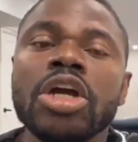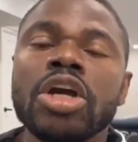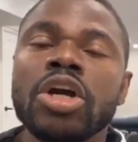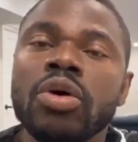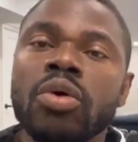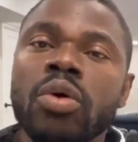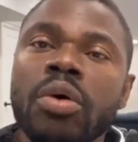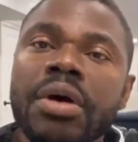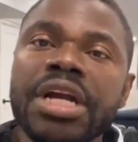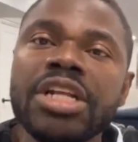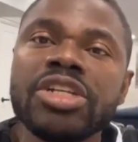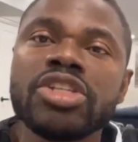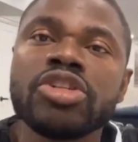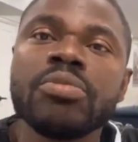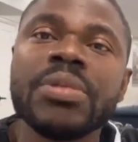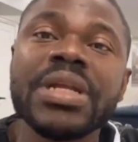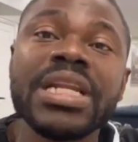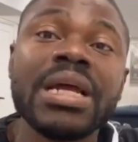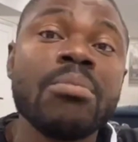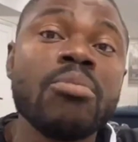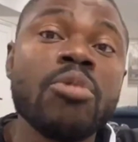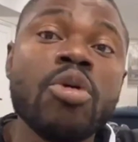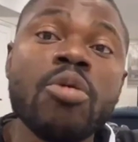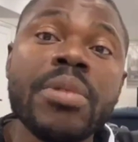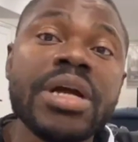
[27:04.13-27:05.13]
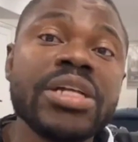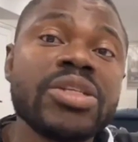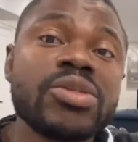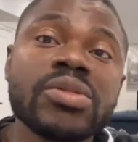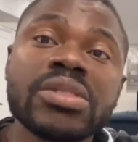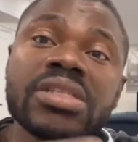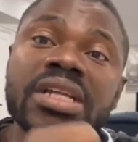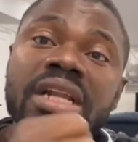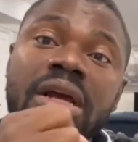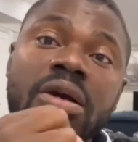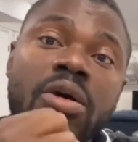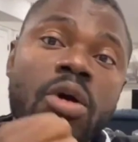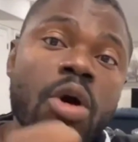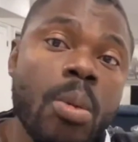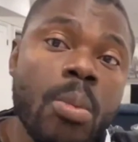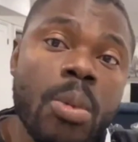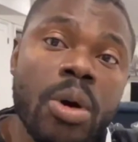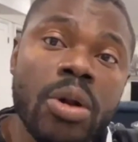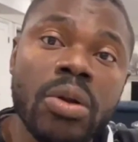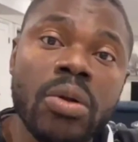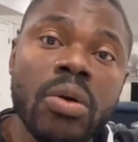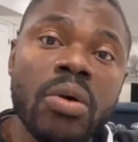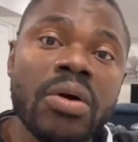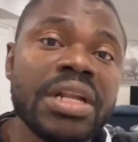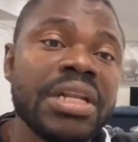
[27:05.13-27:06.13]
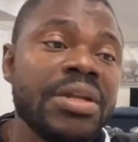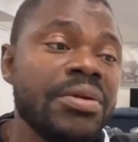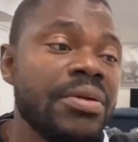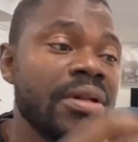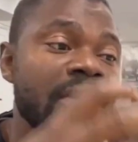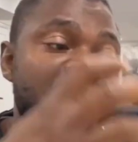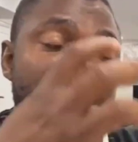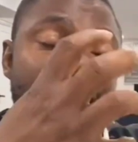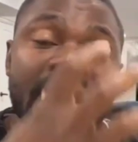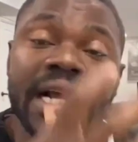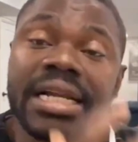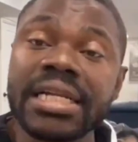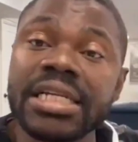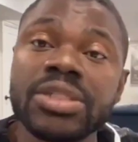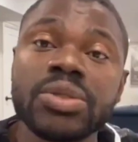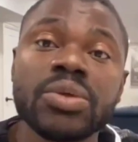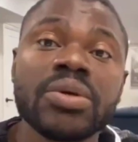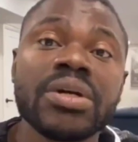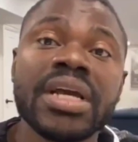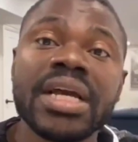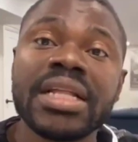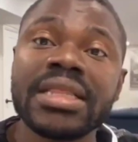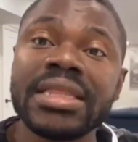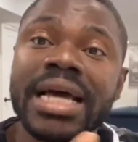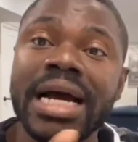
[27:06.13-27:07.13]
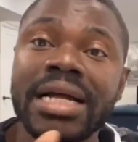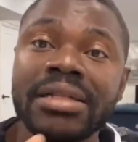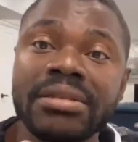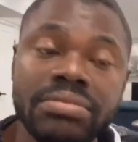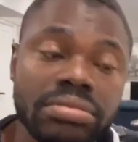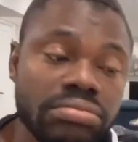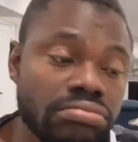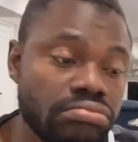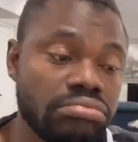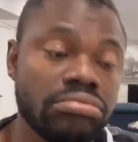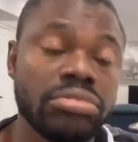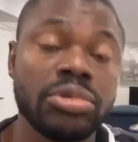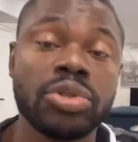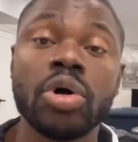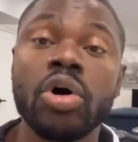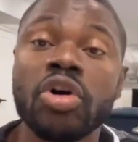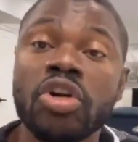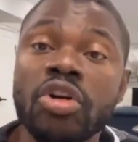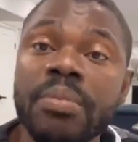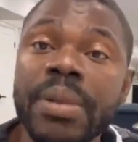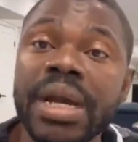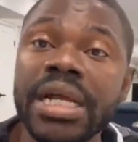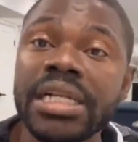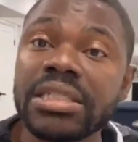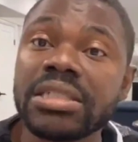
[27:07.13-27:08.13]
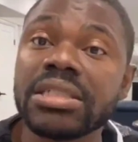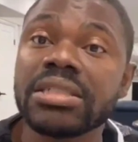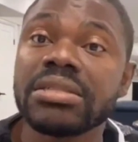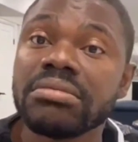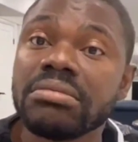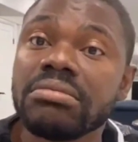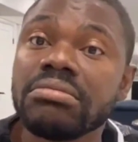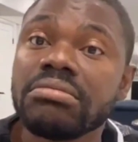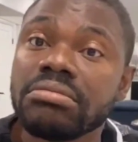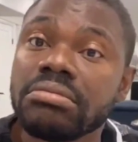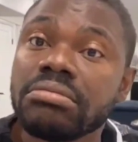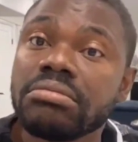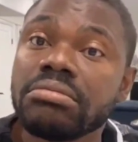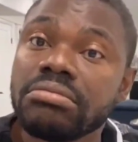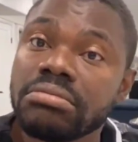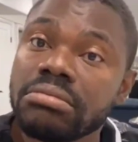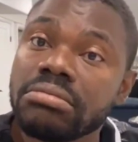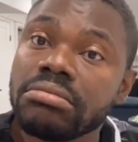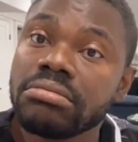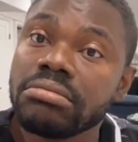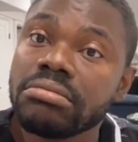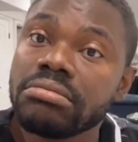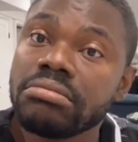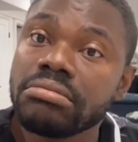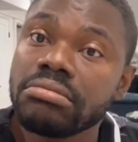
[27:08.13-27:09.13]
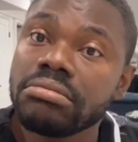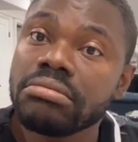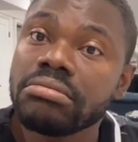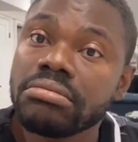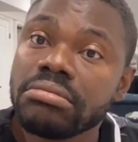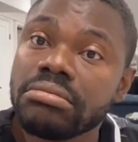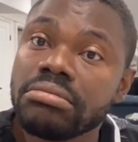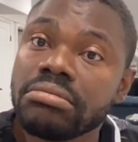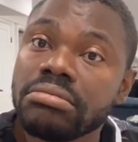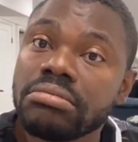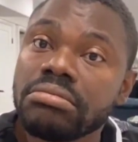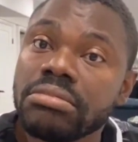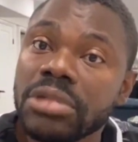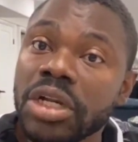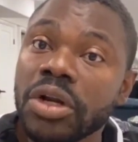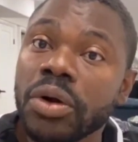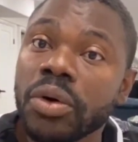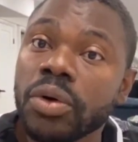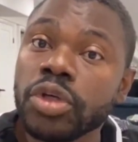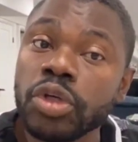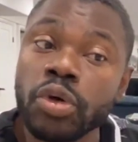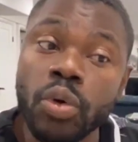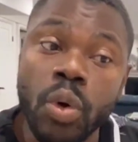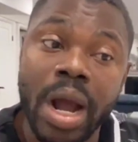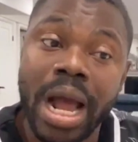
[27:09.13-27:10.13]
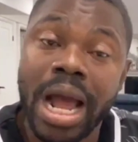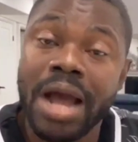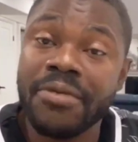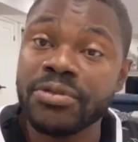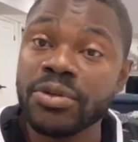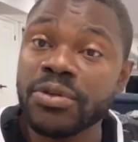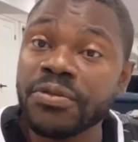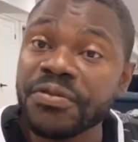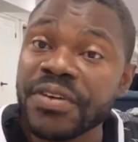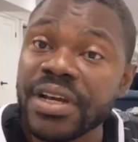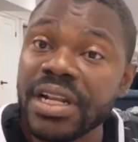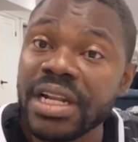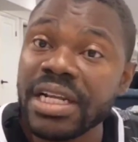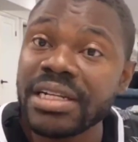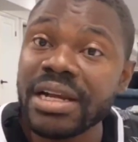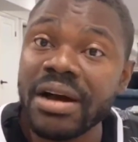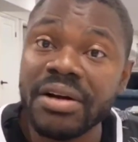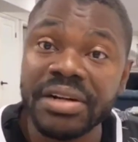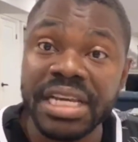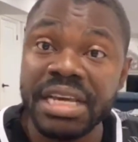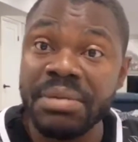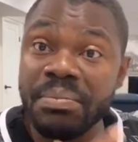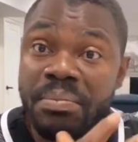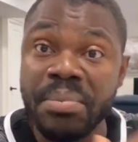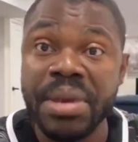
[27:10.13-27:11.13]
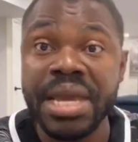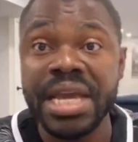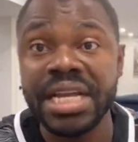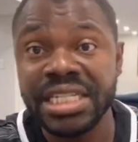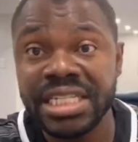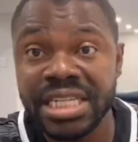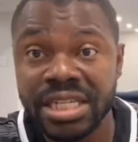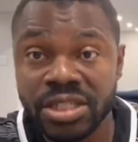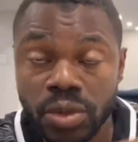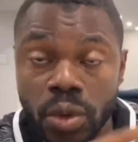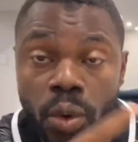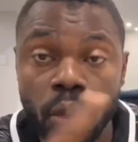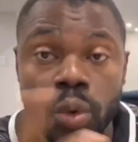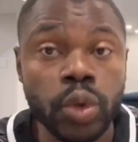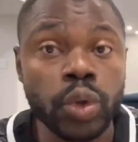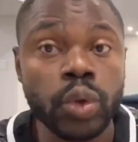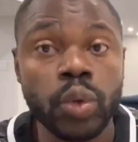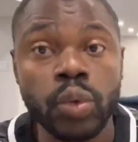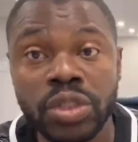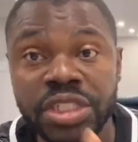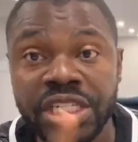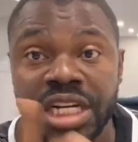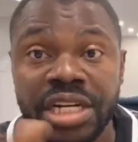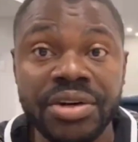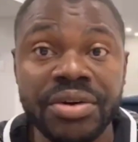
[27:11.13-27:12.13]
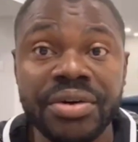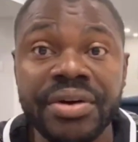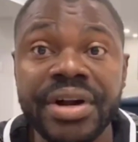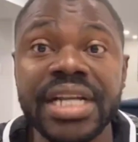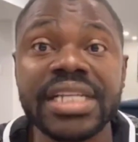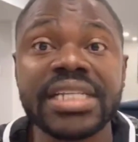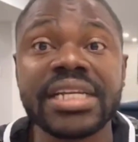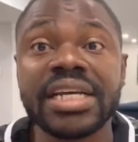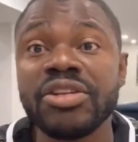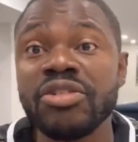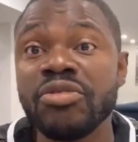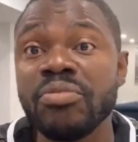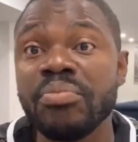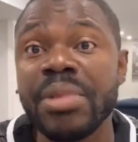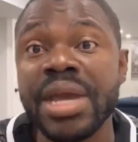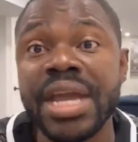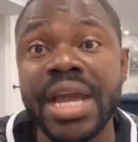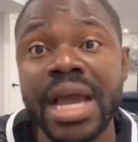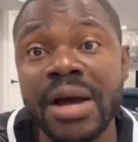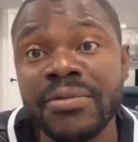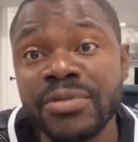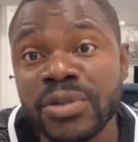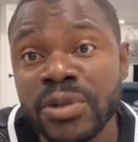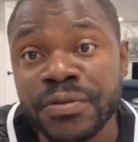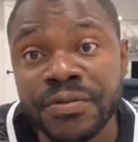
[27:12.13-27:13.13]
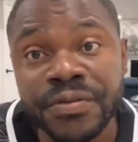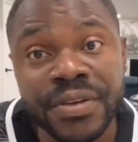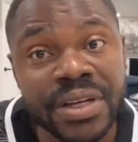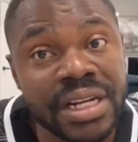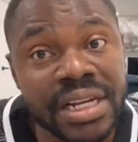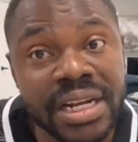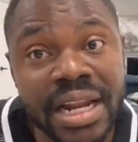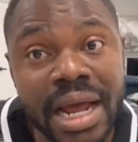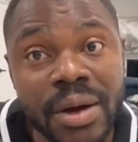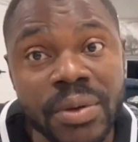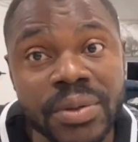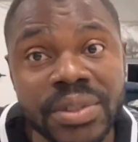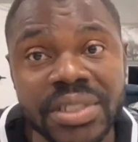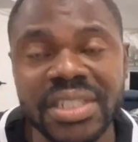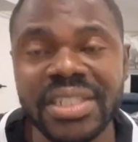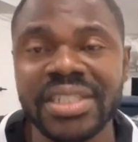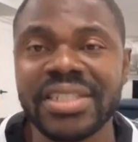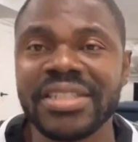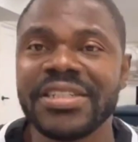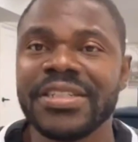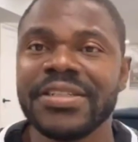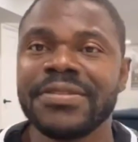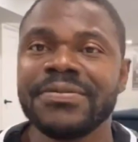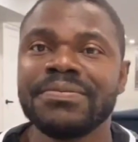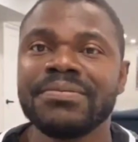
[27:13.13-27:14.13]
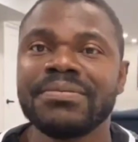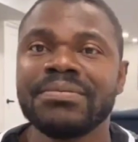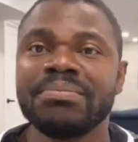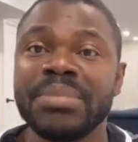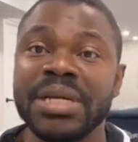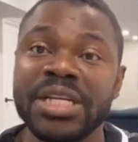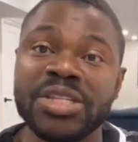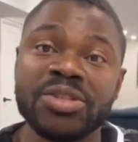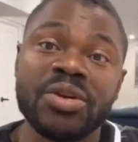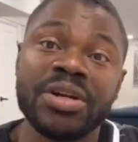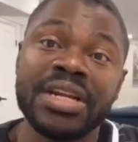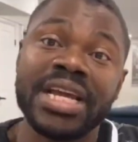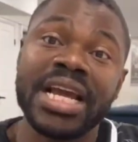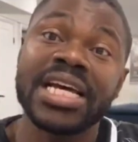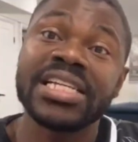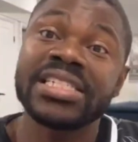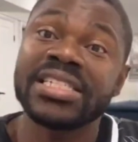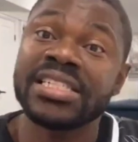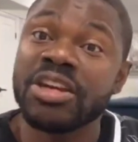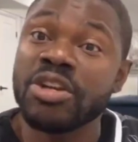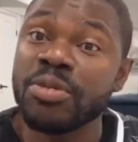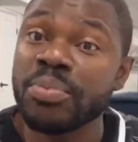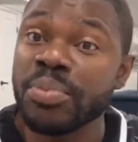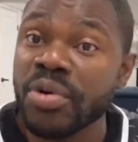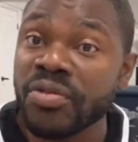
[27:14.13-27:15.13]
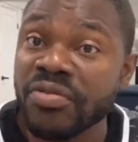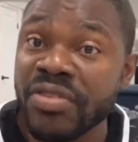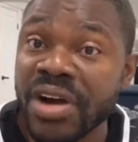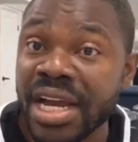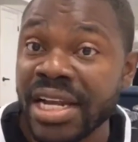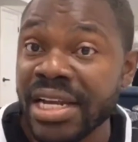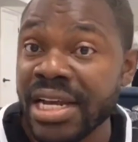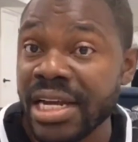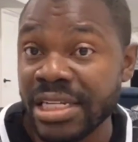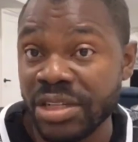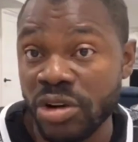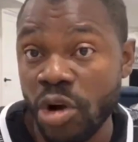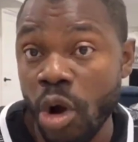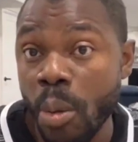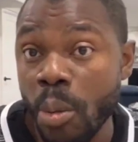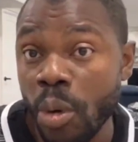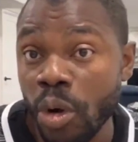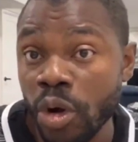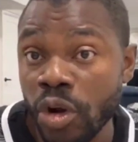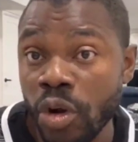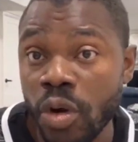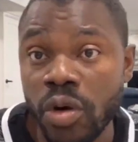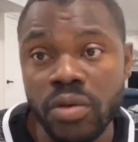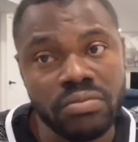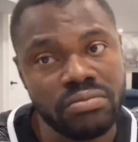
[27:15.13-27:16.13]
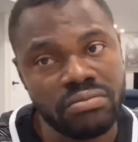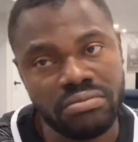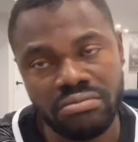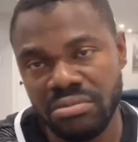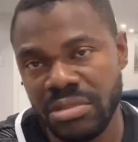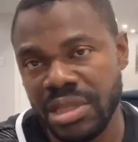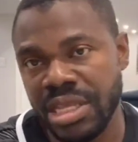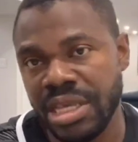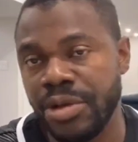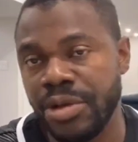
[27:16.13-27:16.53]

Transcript: you select common law, you're likely to get that document. You have to fill it out. It may just auto generate and you may have to fill it out based on the answer you provide at common law. It will pull it out for you.